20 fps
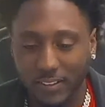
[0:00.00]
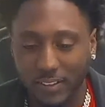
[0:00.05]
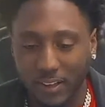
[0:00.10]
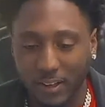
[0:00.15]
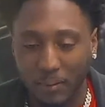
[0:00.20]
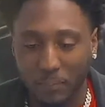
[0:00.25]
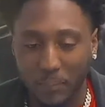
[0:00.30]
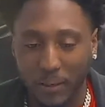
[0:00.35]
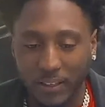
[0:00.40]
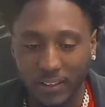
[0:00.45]

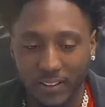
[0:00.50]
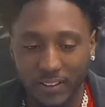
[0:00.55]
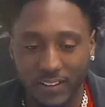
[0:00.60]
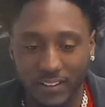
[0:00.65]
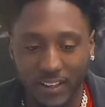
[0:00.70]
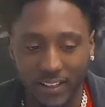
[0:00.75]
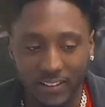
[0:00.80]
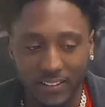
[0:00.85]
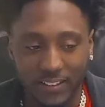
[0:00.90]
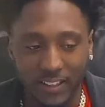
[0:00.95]
Man,
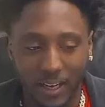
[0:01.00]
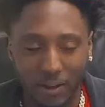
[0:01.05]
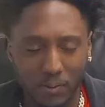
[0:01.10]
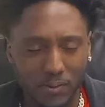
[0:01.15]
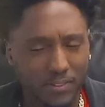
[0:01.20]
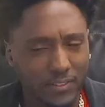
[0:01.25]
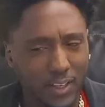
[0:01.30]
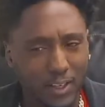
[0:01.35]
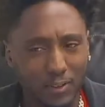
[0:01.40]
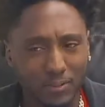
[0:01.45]
I was
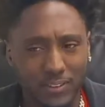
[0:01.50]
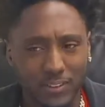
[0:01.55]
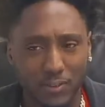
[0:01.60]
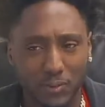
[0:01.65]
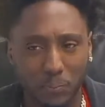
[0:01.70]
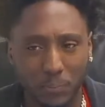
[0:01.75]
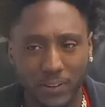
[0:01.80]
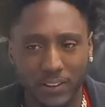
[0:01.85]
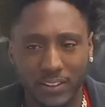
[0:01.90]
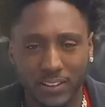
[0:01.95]
nervous,
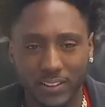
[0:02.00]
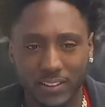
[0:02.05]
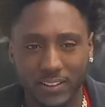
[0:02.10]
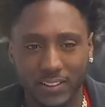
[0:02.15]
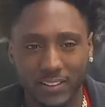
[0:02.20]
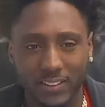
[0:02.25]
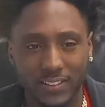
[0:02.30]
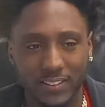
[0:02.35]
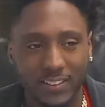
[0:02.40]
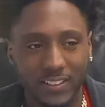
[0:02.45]
but
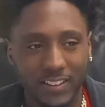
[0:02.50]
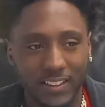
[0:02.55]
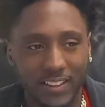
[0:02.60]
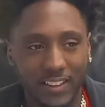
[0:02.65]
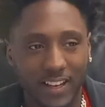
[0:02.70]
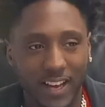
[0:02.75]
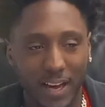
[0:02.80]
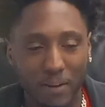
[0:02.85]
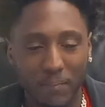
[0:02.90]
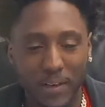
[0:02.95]

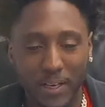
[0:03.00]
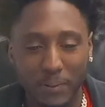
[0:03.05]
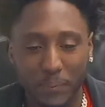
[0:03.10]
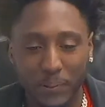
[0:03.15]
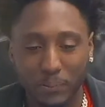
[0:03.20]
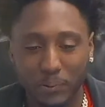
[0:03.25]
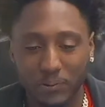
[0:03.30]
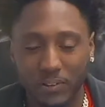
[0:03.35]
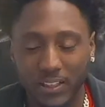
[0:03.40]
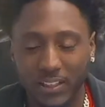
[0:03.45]
I made
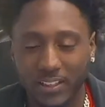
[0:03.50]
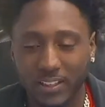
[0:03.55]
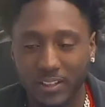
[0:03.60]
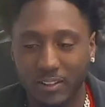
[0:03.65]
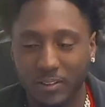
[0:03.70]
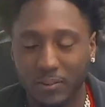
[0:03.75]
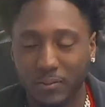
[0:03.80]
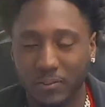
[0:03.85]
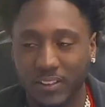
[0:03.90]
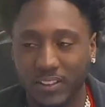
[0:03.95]
people
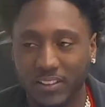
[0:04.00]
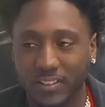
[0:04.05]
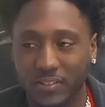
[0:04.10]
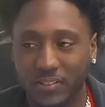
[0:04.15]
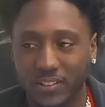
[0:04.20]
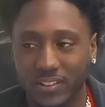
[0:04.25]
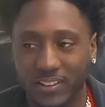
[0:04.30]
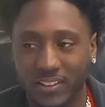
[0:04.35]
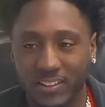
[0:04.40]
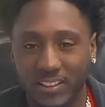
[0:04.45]
laugh. You know what I'm
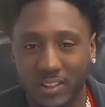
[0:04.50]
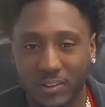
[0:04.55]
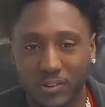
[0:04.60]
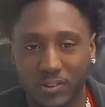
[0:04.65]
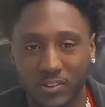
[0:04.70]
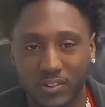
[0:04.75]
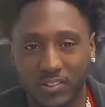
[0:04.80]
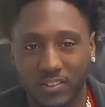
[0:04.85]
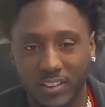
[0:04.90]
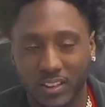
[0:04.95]
saying? That
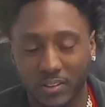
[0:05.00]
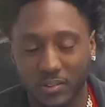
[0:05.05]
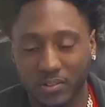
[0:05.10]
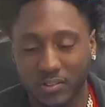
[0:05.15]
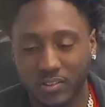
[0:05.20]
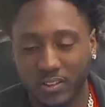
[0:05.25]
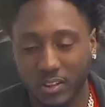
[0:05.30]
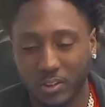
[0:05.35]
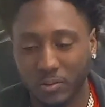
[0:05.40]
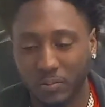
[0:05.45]
was
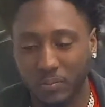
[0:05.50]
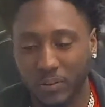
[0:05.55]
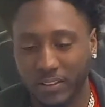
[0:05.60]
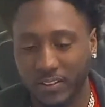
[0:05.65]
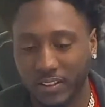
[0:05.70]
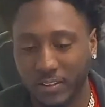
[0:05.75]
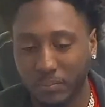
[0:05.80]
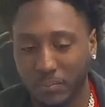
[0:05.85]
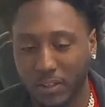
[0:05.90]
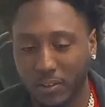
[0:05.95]
dope. I
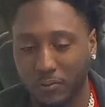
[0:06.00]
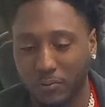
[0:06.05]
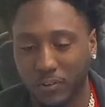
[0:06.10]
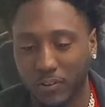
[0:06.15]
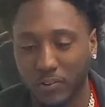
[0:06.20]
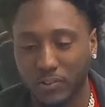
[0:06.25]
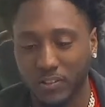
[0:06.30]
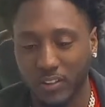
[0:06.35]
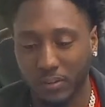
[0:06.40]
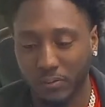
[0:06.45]
did my
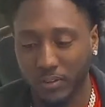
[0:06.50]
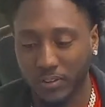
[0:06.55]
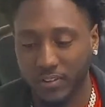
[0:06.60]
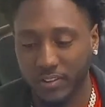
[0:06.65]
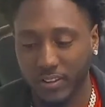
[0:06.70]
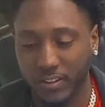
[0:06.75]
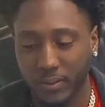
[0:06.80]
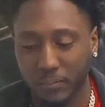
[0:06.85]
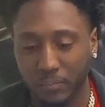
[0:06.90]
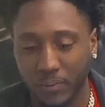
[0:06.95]
first ever
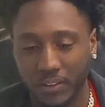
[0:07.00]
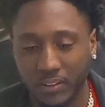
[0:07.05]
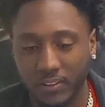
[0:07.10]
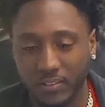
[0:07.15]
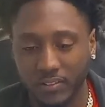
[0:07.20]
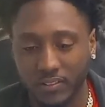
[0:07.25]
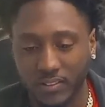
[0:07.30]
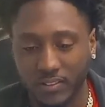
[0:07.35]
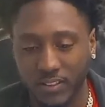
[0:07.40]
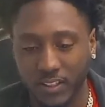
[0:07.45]
10-minute
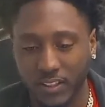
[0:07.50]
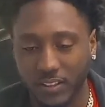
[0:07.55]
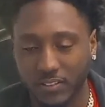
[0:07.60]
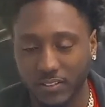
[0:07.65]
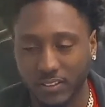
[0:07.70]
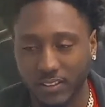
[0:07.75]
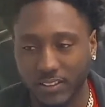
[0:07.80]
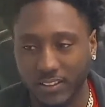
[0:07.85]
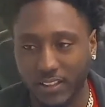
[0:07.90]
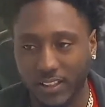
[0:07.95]
set
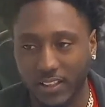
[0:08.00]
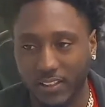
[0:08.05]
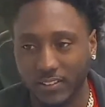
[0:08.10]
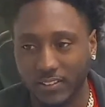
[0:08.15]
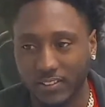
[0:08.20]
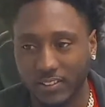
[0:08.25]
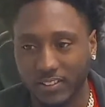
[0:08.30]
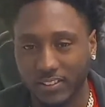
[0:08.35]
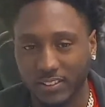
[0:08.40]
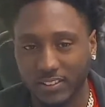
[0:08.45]
in
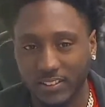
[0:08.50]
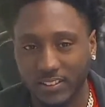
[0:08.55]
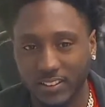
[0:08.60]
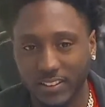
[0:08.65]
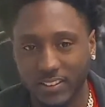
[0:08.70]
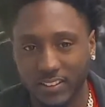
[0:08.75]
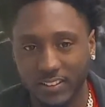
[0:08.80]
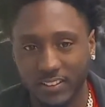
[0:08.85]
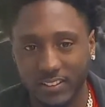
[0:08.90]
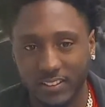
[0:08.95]
college,
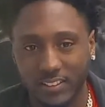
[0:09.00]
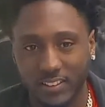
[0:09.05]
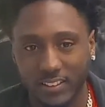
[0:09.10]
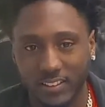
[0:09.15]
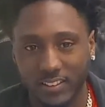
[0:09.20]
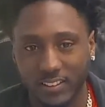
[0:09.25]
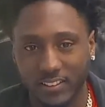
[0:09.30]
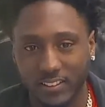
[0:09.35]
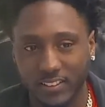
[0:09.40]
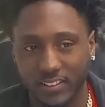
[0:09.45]

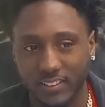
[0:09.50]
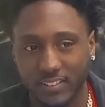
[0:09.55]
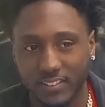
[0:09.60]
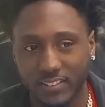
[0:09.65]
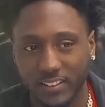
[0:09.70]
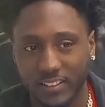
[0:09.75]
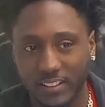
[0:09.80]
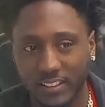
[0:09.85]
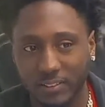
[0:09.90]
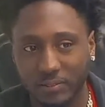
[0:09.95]
and
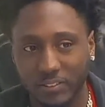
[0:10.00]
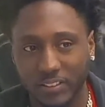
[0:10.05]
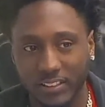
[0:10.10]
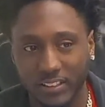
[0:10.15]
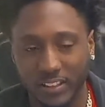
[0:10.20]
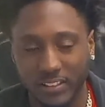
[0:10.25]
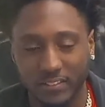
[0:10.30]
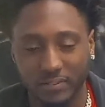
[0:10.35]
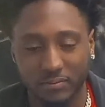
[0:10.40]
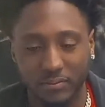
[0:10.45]
yeah, I did
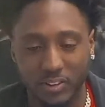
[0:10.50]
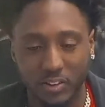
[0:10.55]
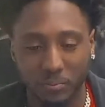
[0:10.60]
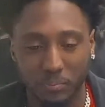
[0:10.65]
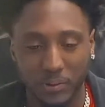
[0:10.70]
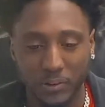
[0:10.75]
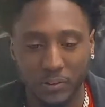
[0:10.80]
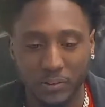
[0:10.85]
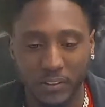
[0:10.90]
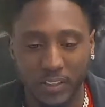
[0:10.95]
like some
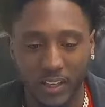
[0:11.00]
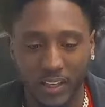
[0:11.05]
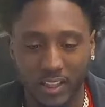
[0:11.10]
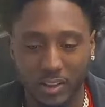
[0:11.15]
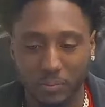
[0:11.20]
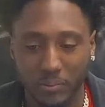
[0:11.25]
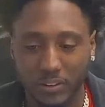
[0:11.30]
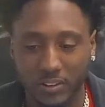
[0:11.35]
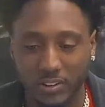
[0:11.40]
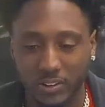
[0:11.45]
Bill
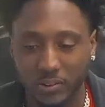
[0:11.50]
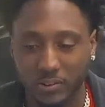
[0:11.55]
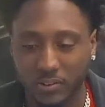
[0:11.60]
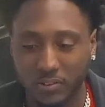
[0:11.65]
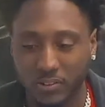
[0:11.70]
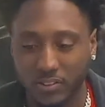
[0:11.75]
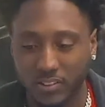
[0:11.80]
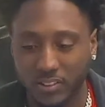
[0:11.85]
Cosby jokes.